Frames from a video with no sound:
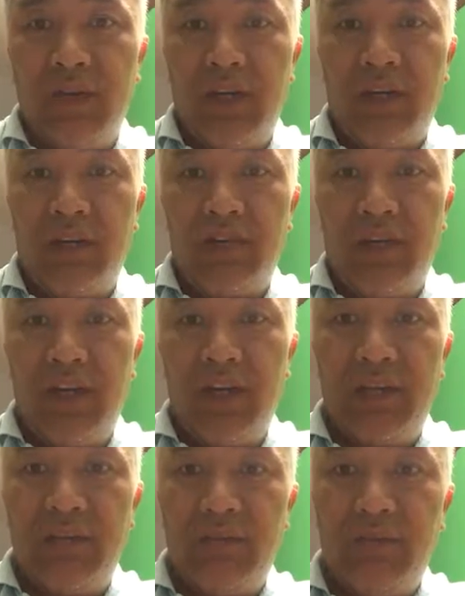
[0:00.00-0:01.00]
I
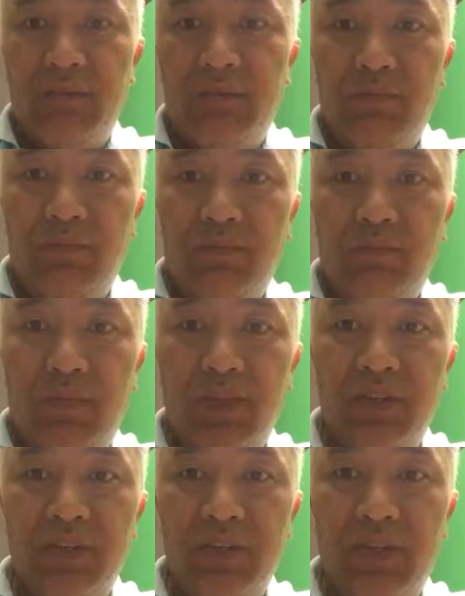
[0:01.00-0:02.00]
tried to
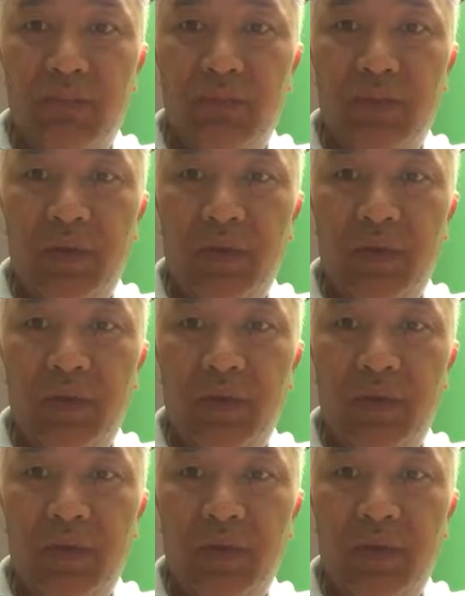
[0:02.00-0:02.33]
punch the